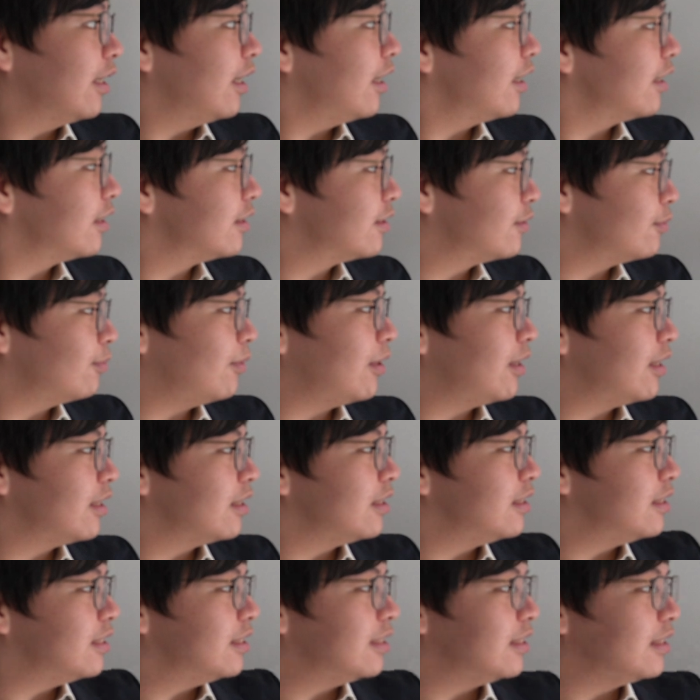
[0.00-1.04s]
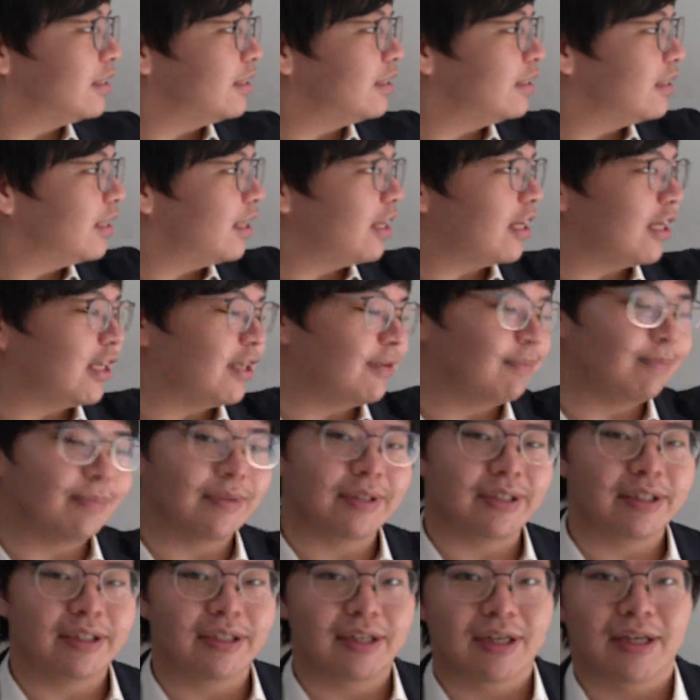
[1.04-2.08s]
x, y, z, a,
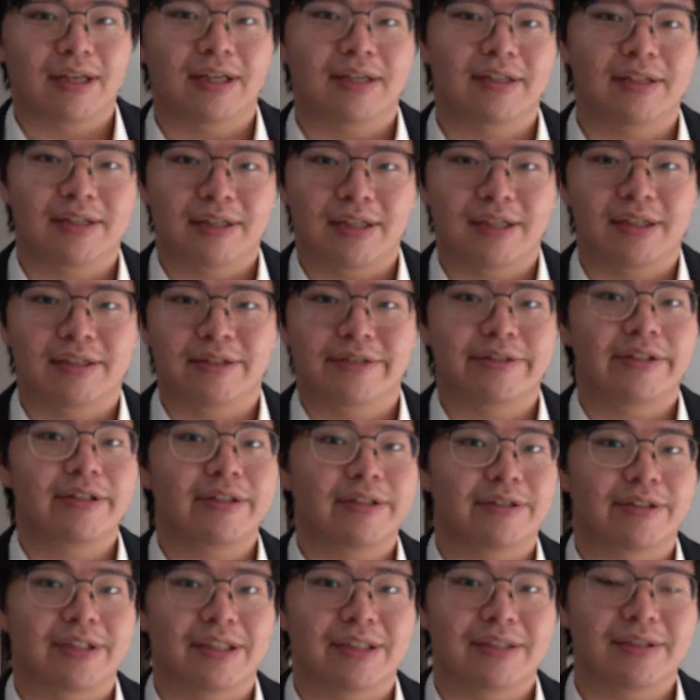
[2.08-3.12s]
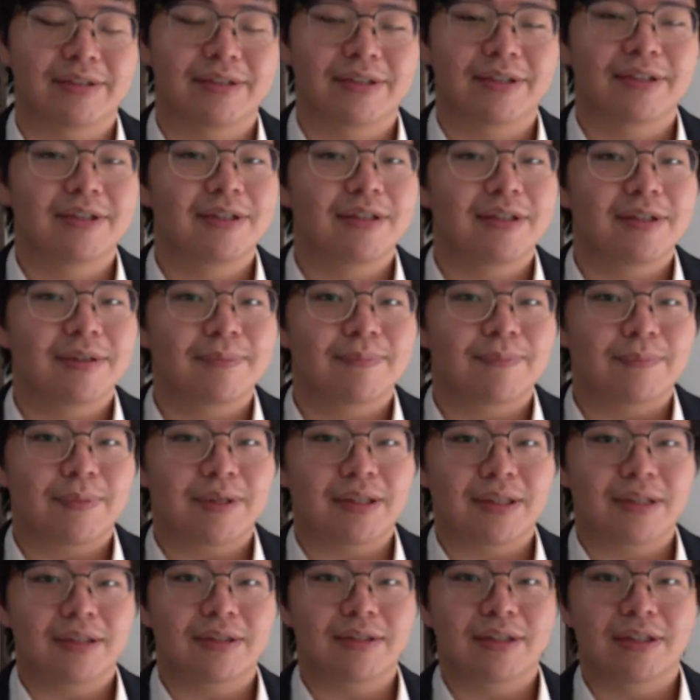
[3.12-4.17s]
b, and etc.
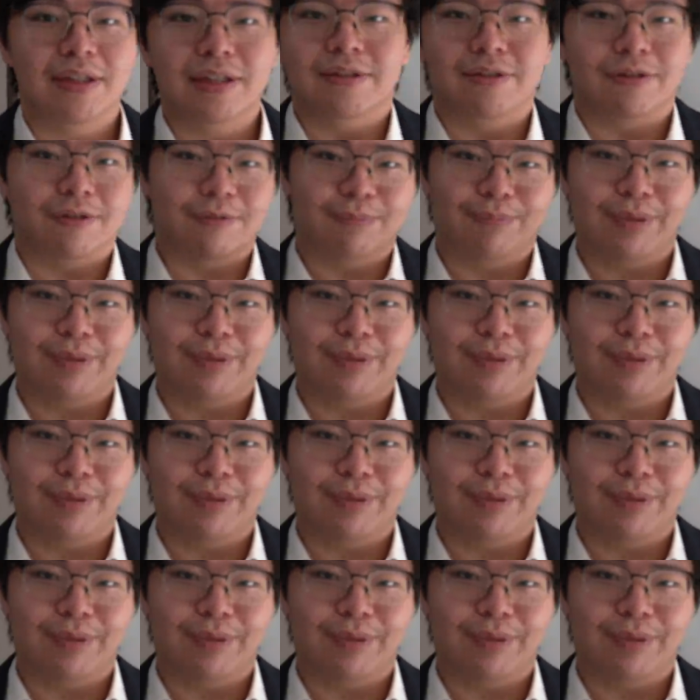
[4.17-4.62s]
But don't